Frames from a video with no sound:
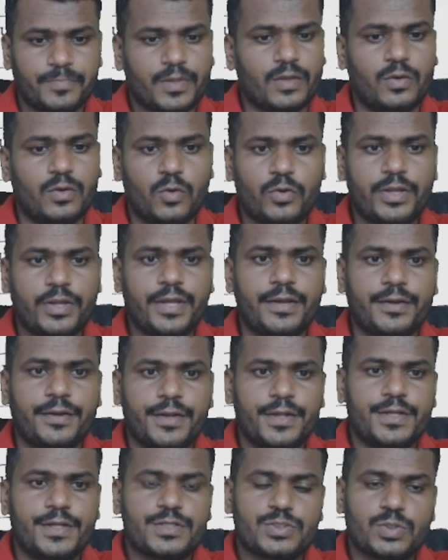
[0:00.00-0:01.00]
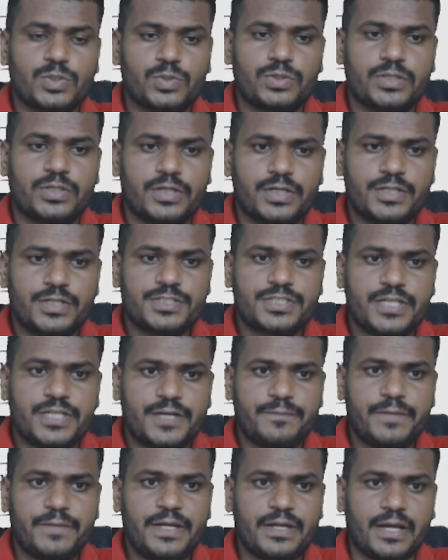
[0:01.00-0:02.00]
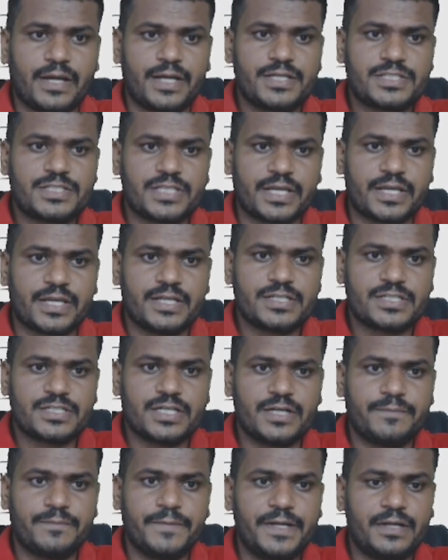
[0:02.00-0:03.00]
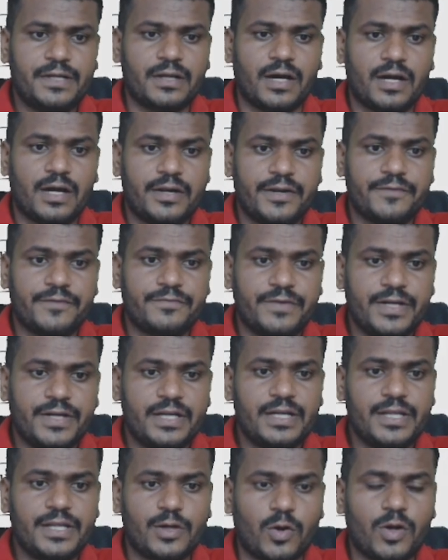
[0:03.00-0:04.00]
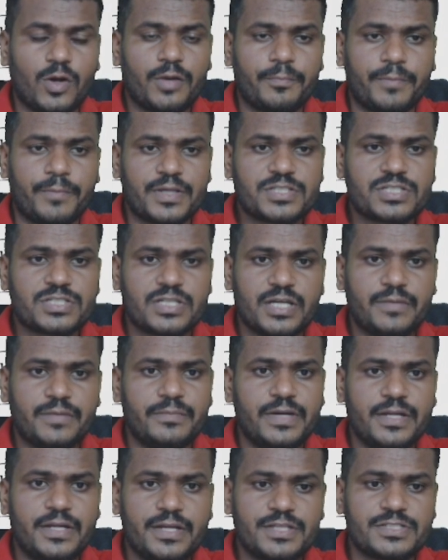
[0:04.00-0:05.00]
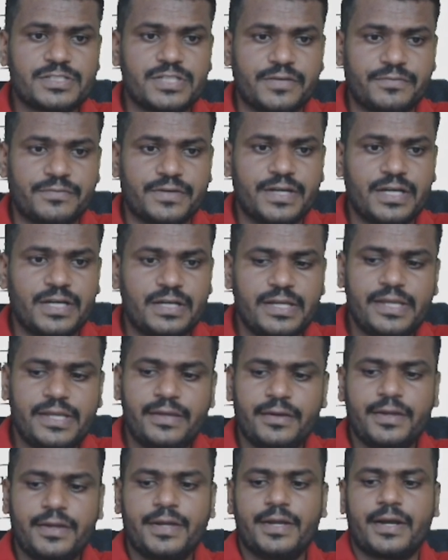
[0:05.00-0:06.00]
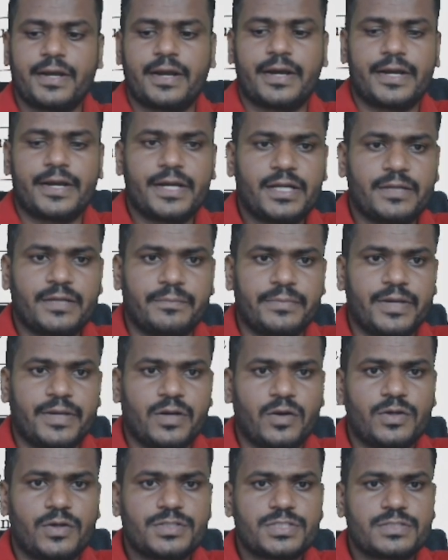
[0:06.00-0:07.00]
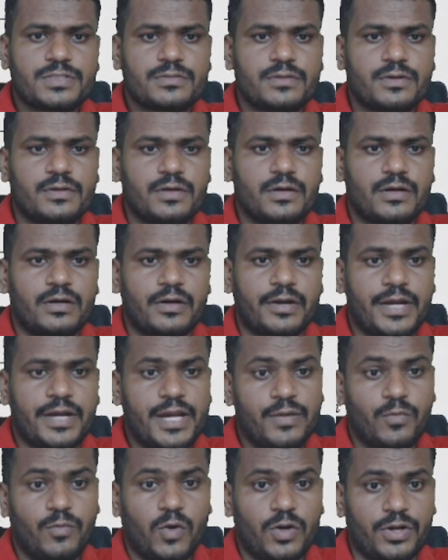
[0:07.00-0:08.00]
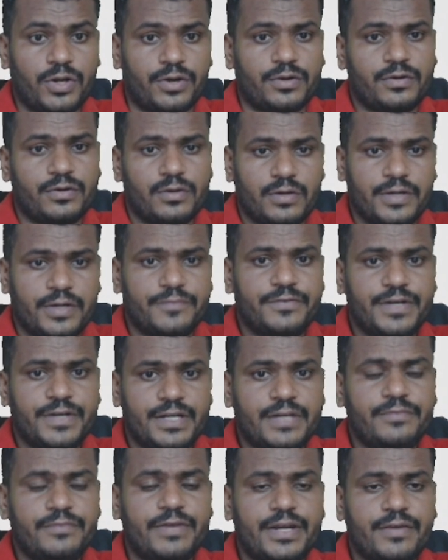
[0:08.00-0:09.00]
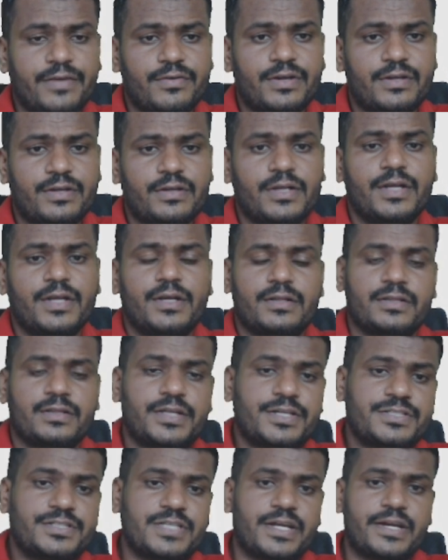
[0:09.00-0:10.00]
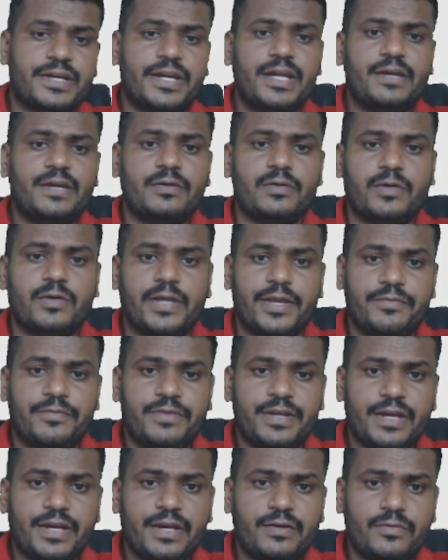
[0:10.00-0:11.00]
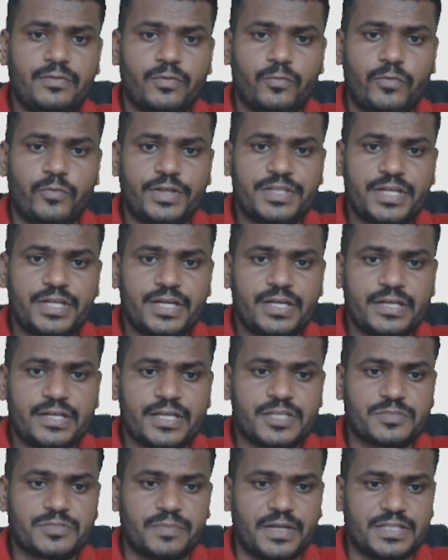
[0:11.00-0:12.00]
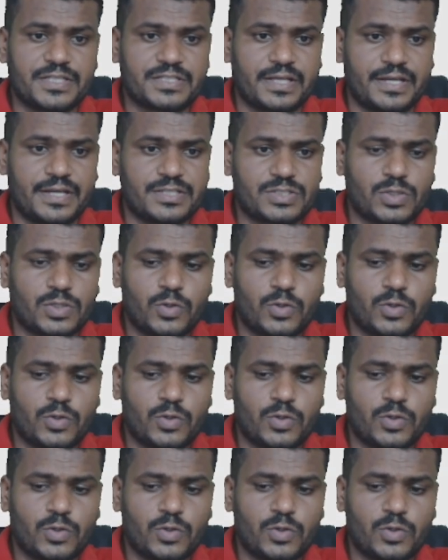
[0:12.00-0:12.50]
Okay, so third statement and second statement are definitely wrong. First statement is definitely correct because rainwater, definitely whenever there is a rain, heavy rain, weathering takes place, guys.